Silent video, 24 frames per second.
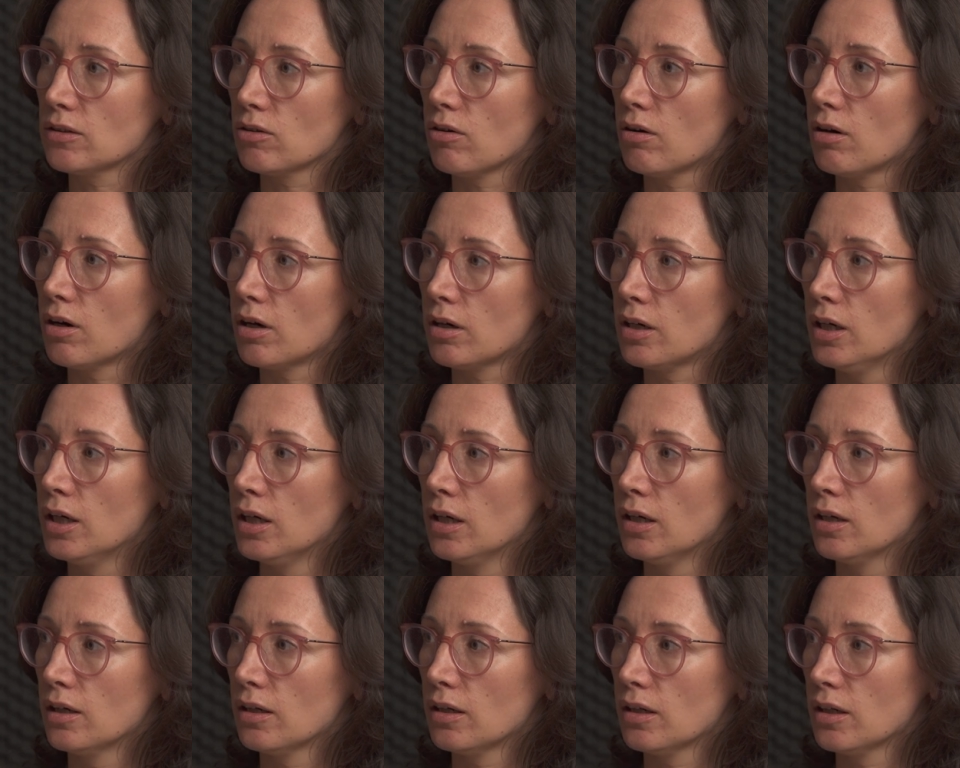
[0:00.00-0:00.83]
are
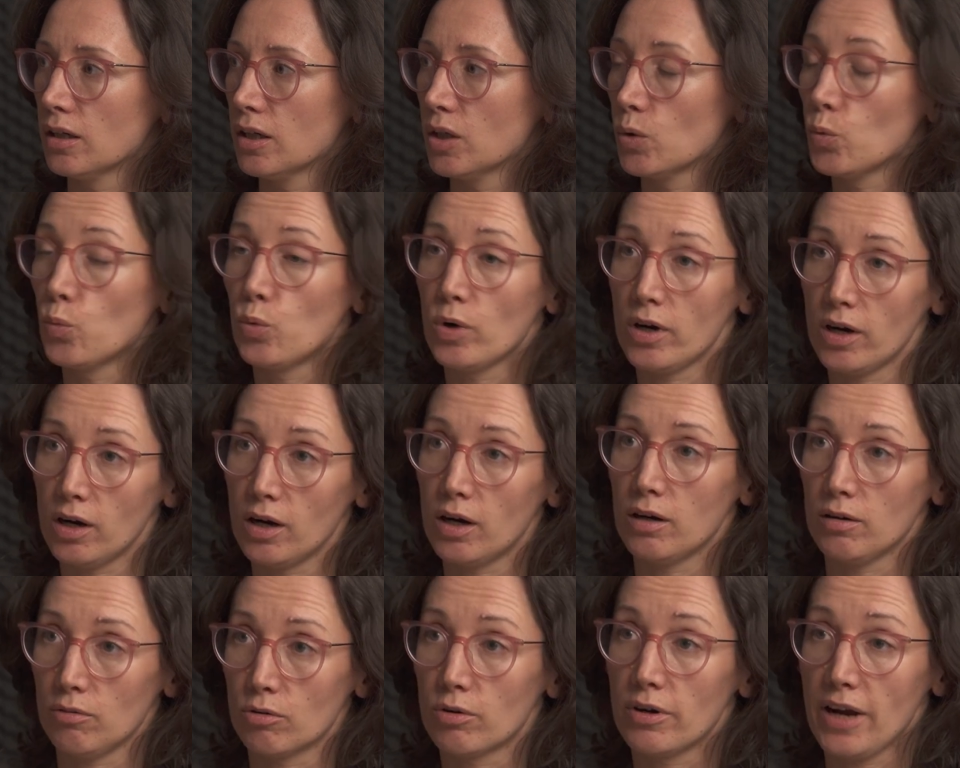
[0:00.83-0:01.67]

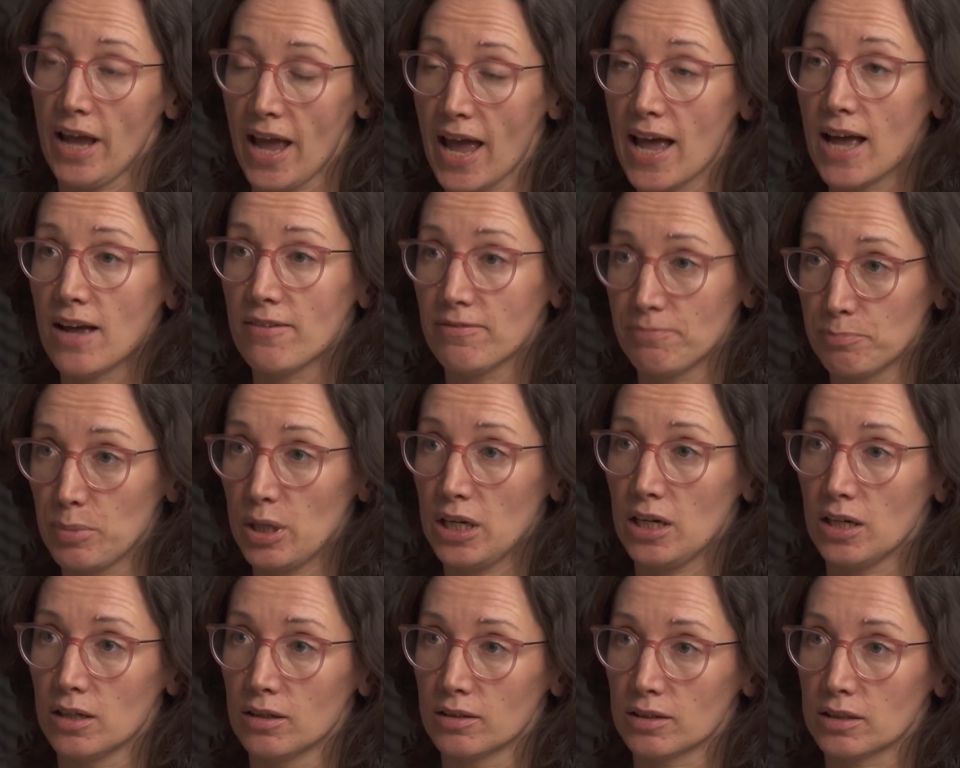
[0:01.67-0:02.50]
have
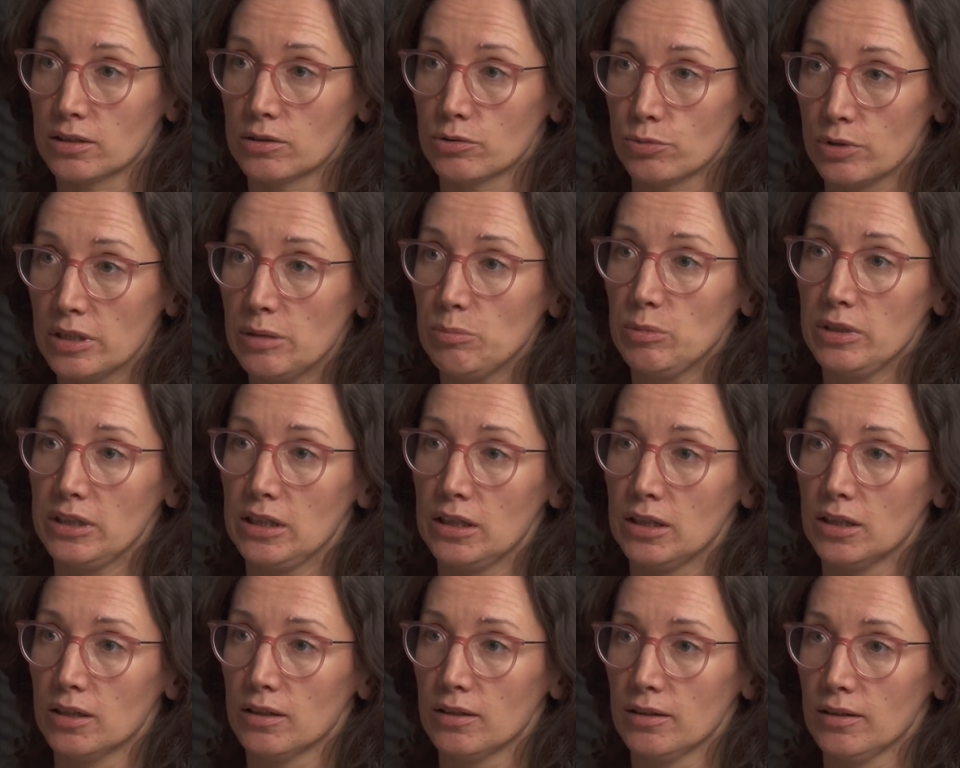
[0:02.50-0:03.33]
been
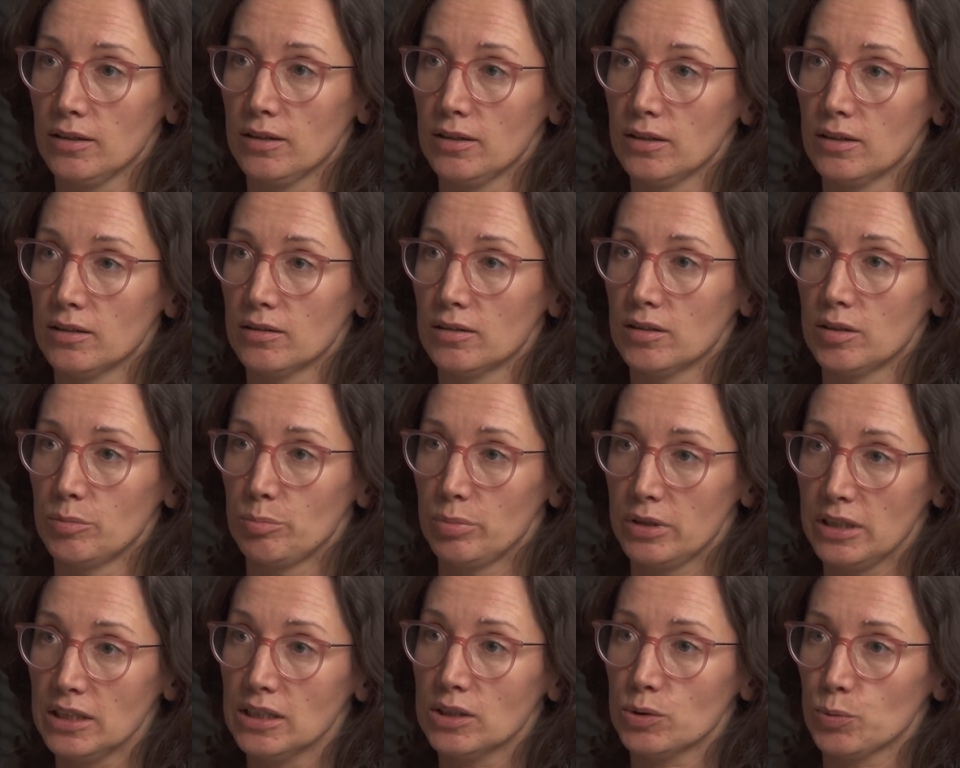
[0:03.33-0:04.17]
extremely
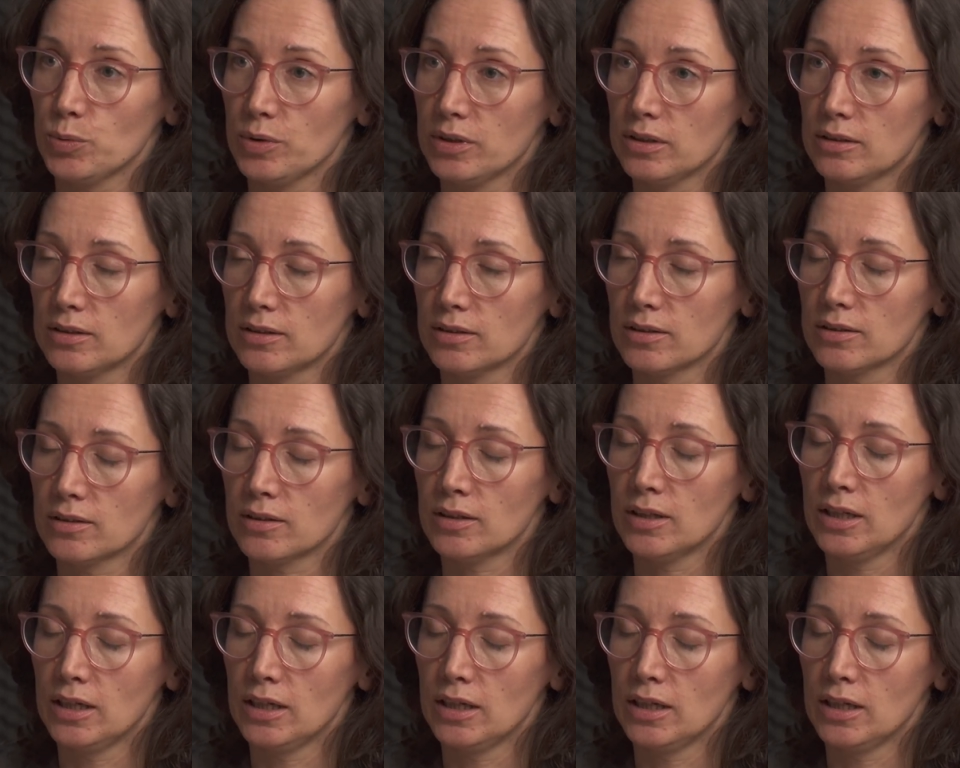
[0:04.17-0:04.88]
pleased with the